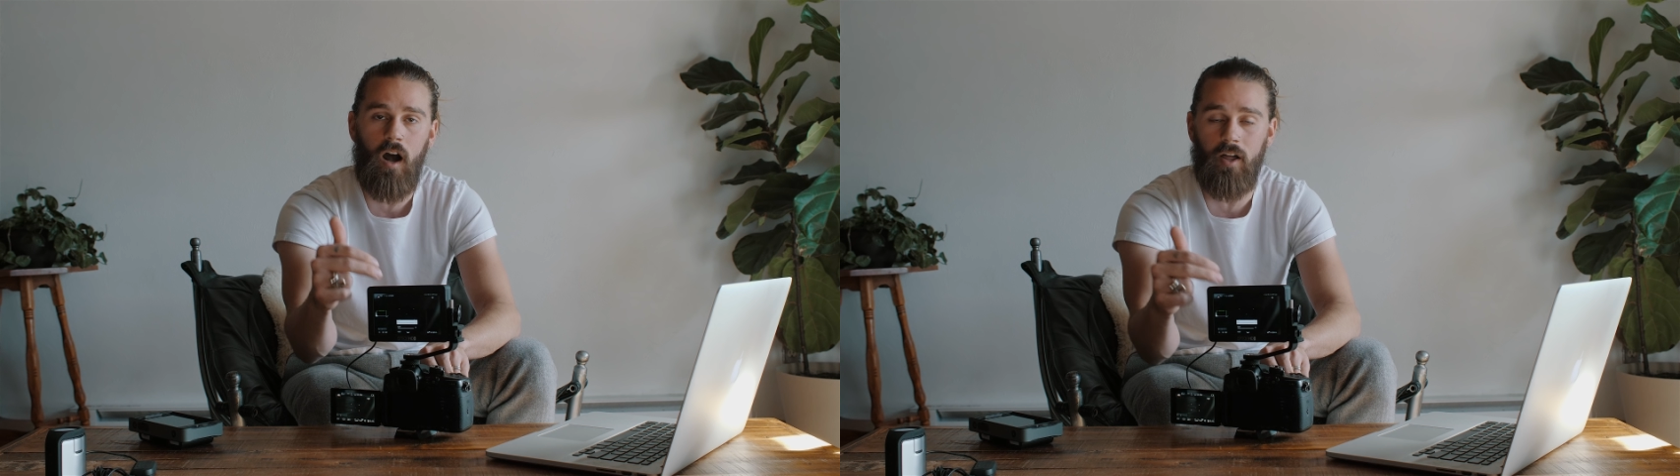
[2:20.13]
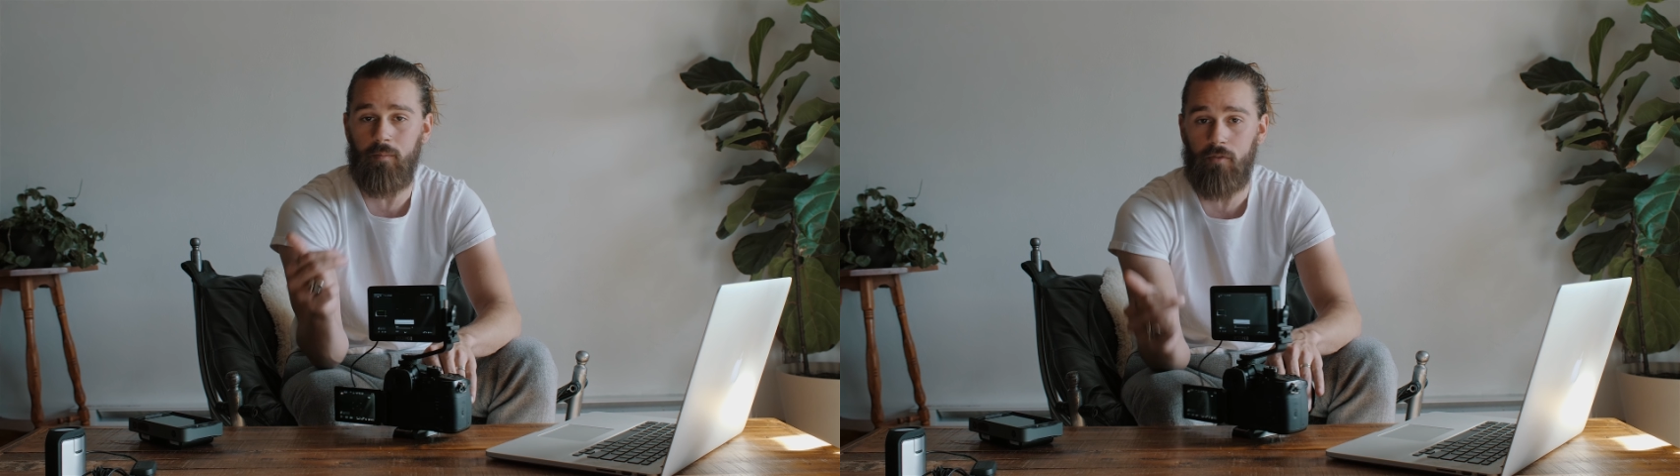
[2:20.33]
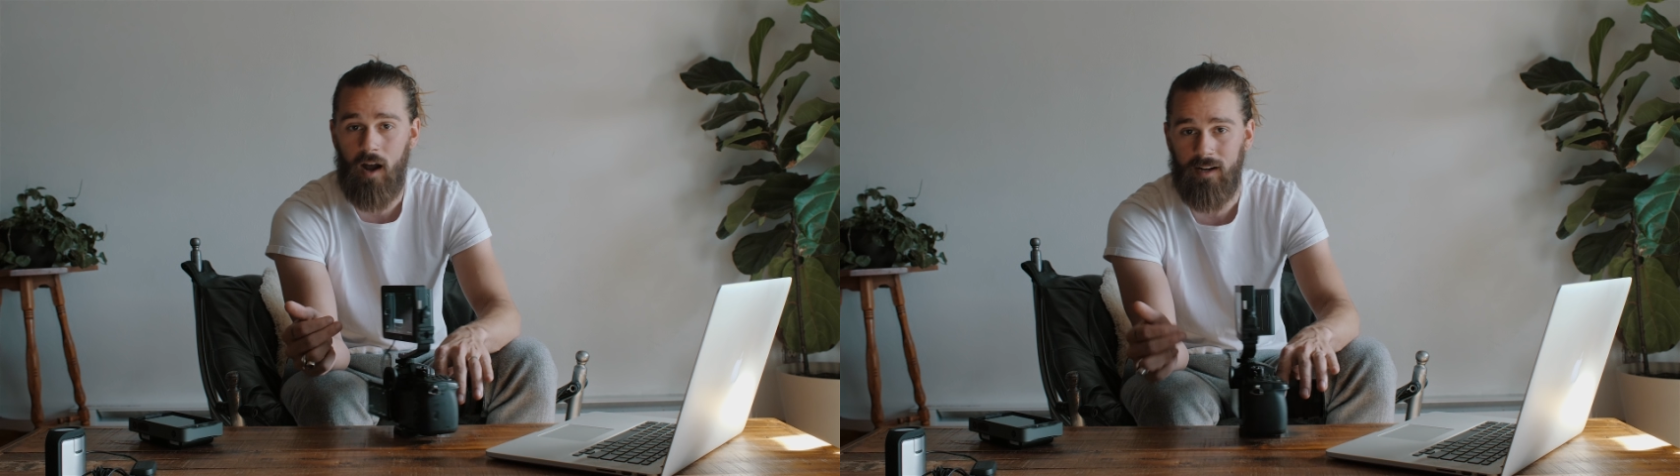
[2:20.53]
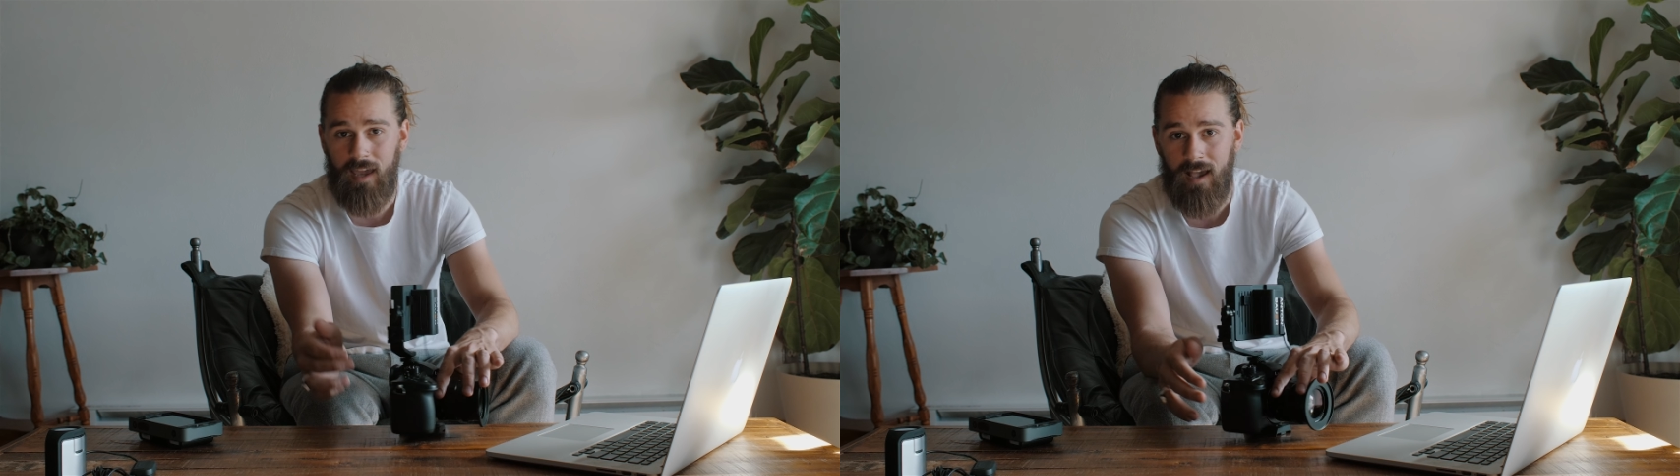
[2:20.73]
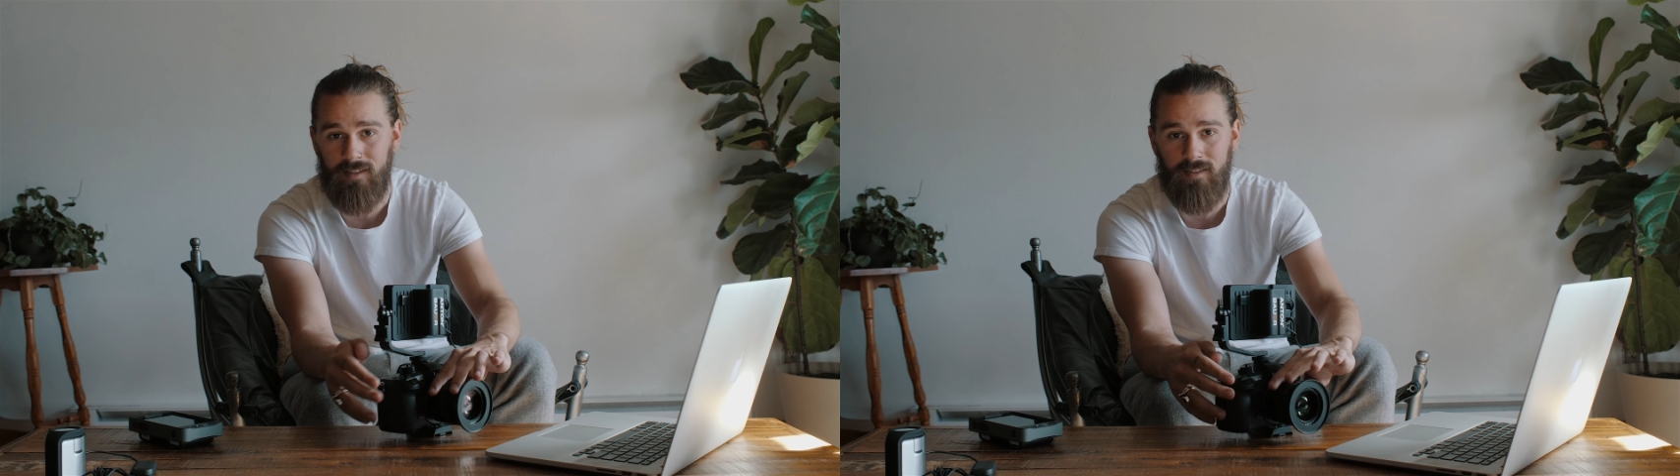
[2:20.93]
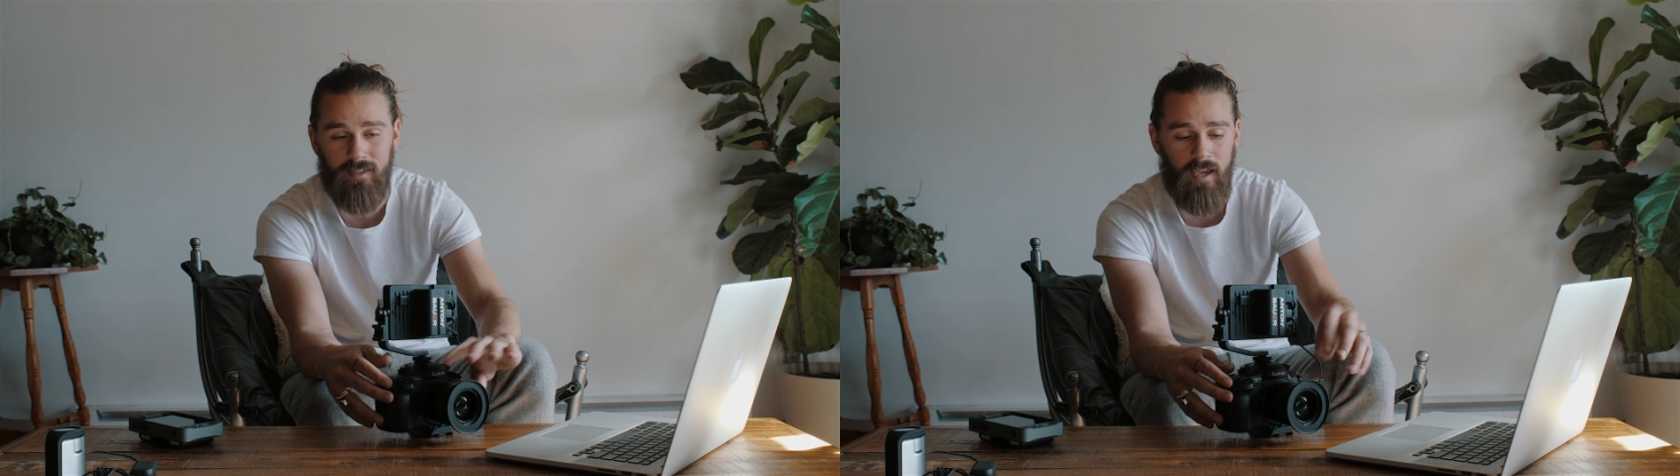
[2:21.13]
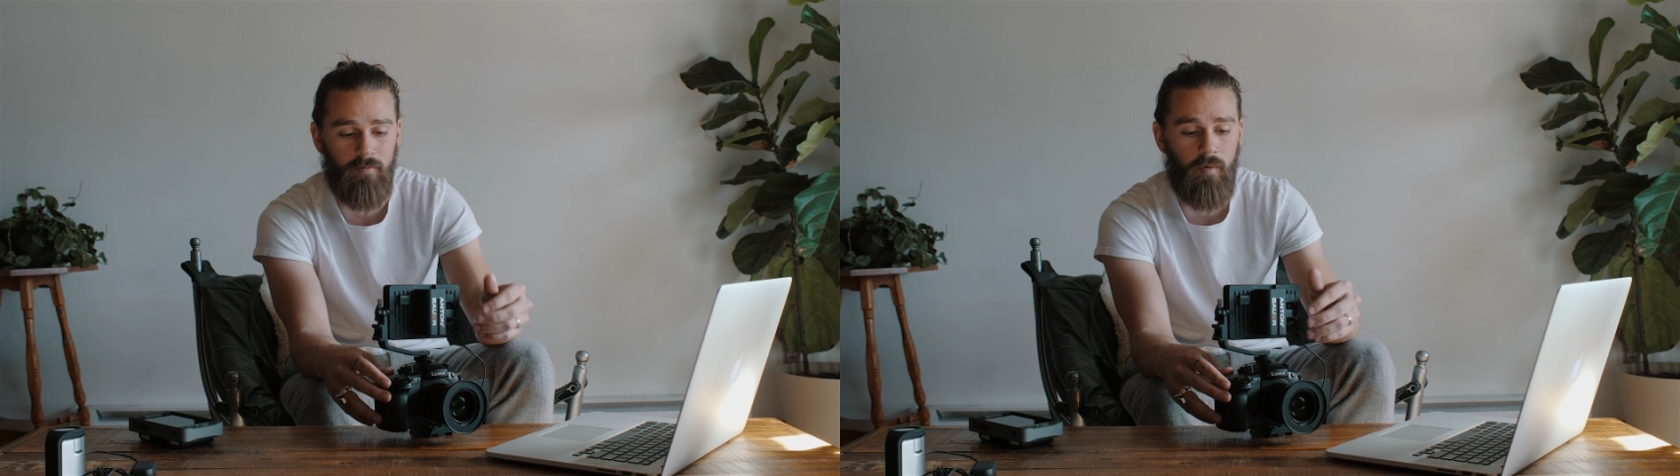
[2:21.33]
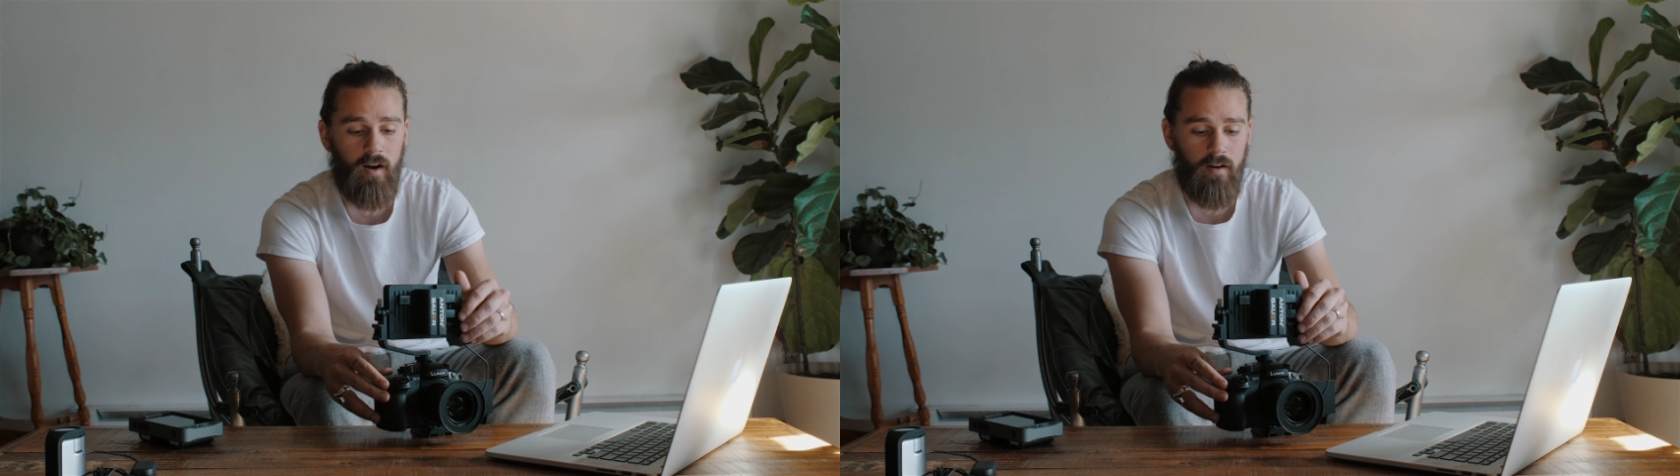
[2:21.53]
on the broadcast
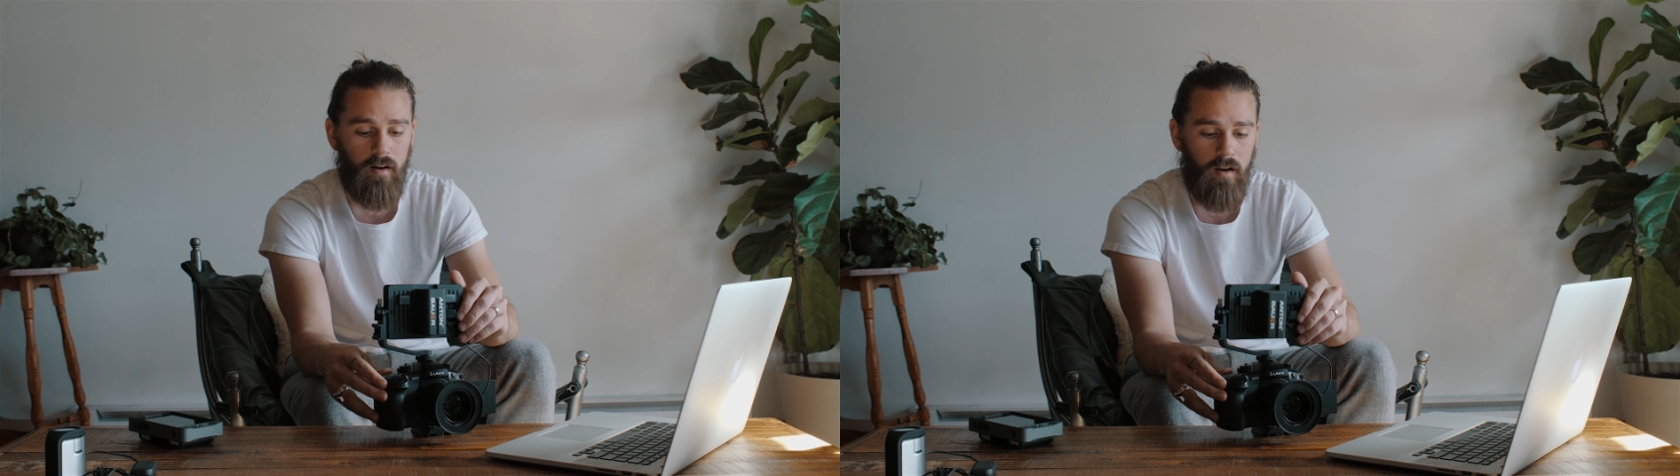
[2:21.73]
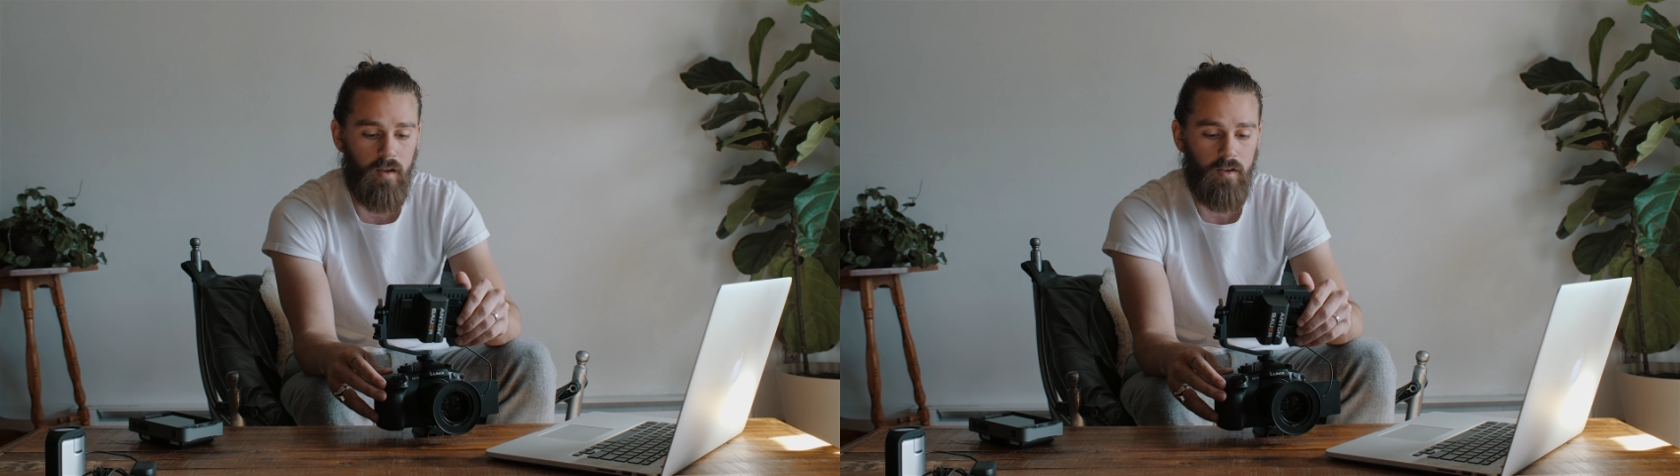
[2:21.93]
safe monitor.